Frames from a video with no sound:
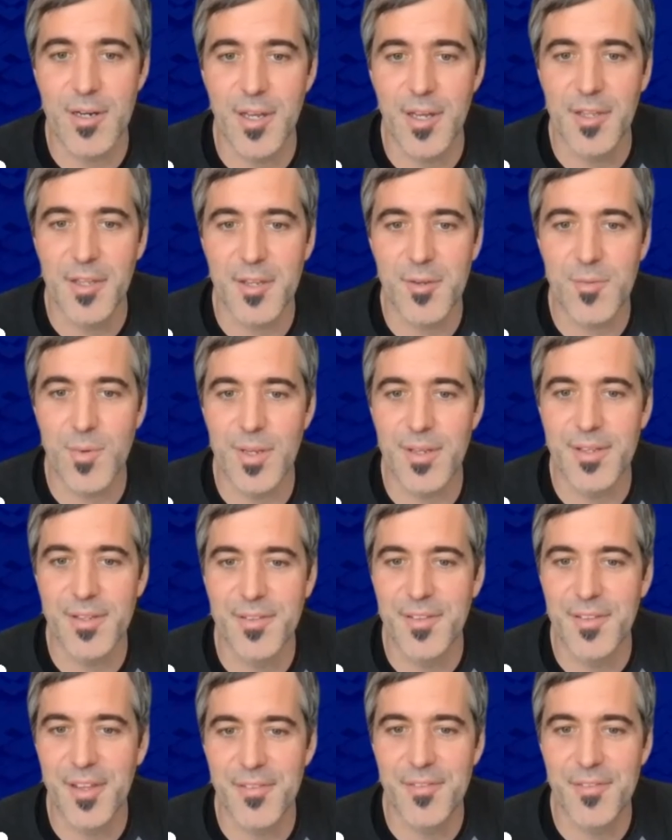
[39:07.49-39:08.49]
I think
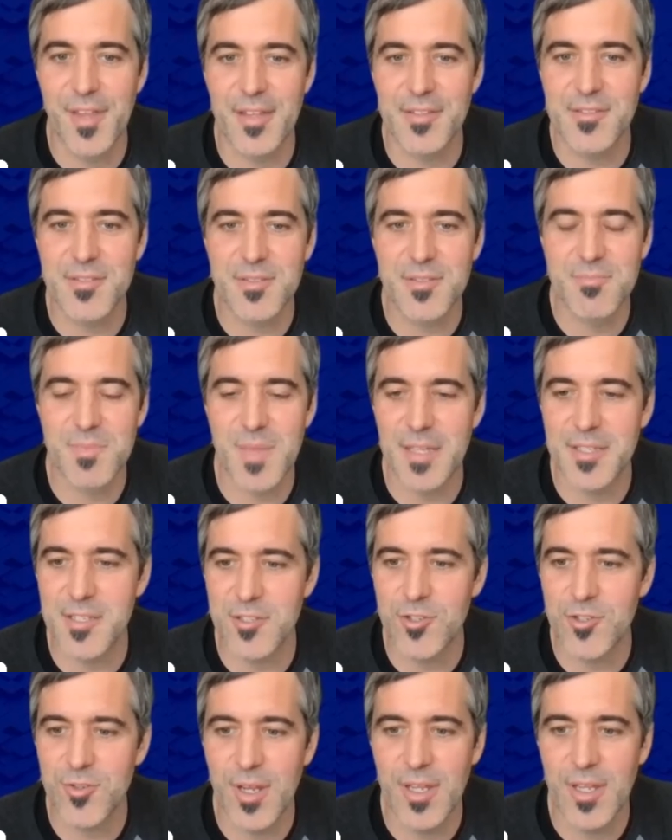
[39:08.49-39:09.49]
that's a
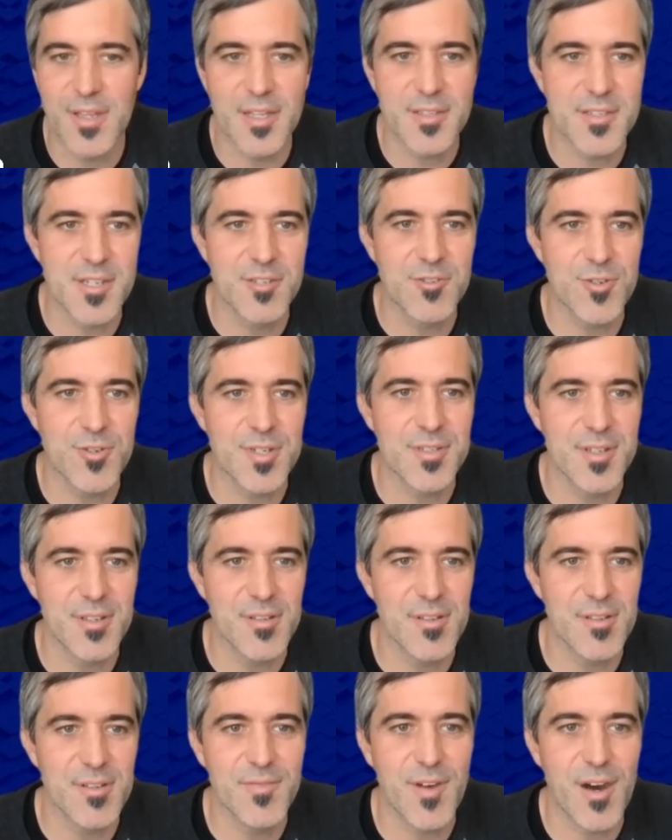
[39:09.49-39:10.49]
trend that's interesting
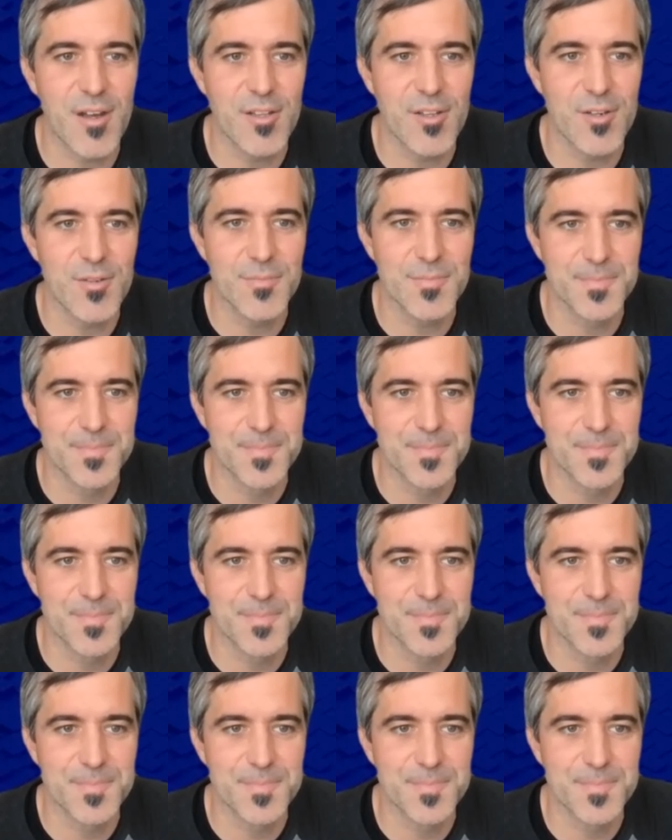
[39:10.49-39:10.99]
to follow.